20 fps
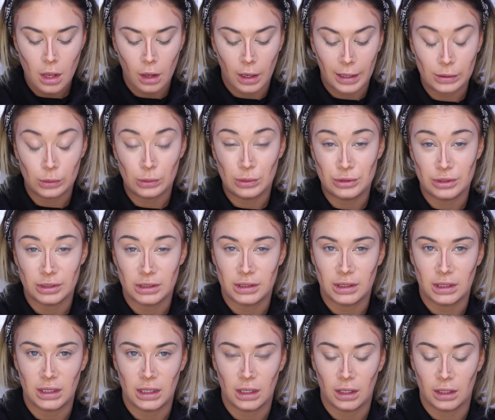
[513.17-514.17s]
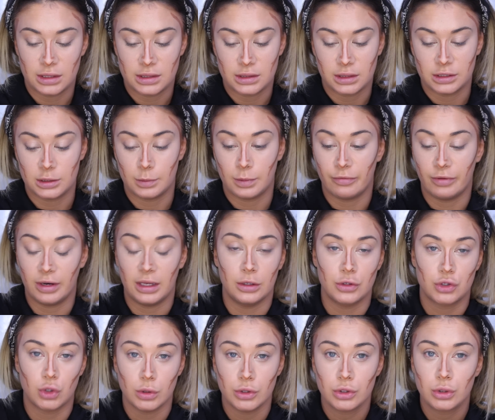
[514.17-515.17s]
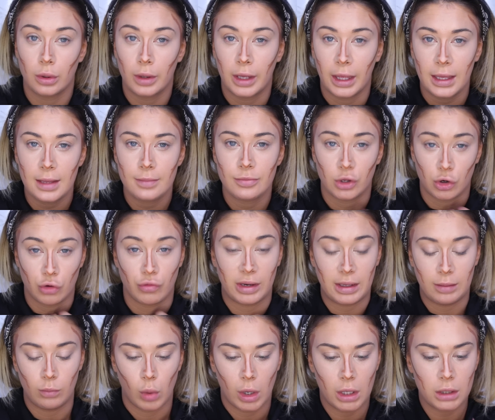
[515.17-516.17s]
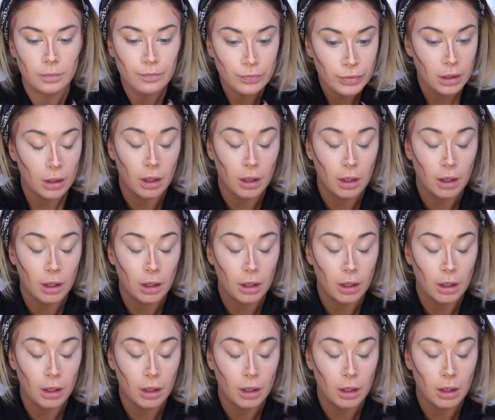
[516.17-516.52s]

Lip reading: I ordered the Anastasia Beverly Hills contour kit, the cream one.